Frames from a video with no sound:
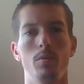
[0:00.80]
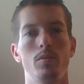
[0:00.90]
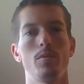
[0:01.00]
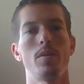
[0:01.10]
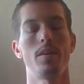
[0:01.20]

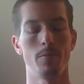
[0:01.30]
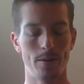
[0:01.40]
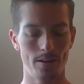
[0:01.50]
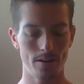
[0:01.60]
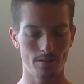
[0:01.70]
What's going on,
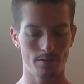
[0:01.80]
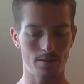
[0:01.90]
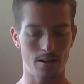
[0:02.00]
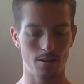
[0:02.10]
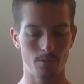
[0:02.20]
everybody? It's
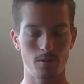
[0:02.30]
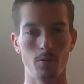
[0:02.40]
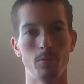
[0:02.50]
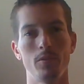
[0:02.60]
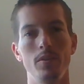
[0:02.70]
Tyler with
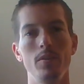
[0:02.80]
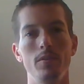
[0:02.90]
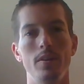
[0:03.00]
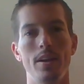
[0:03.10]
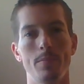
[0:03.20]
Total
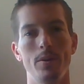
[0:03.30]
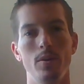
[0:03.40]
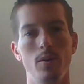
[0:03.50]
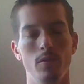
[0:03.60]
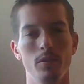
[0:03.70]
Pursuit. Today I'm going
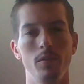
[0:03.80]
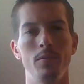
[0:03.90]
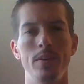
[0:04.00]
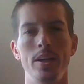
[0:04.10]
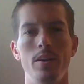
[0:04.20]
to go over a little
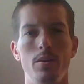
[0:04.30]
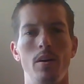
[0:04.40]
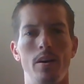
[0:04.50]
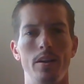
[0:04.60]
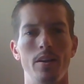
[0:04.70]
video
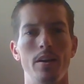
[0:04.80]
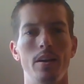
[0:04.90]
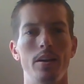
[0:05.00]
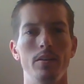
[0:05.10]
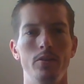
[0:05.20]

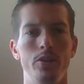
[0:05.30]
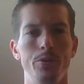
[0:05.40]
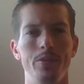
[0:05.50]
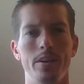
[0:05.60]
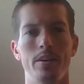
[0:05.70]
on
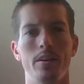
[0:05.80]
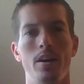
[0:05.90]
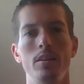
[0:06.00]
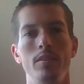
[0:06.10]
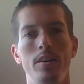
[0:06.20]
choosing a
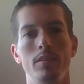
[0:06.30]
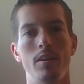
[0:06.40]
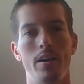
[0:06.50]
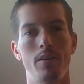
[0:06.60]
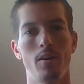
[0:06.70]
hunting
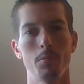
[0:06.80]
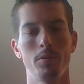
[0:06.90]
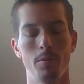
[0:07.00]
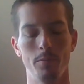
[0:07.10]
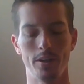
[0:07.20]

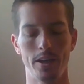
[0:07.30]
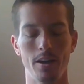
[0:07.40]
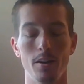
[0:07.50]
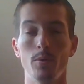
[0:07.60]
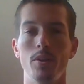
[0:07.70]
sidearm, something you're going to
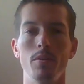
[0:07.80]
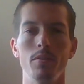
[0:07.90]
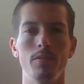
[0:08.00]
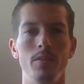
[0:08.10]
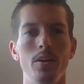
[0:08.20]
carry with you
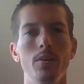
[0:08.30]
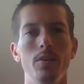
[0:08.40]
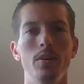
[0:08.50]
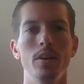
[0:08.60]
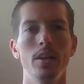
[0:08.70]
in the
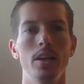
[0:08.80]
field.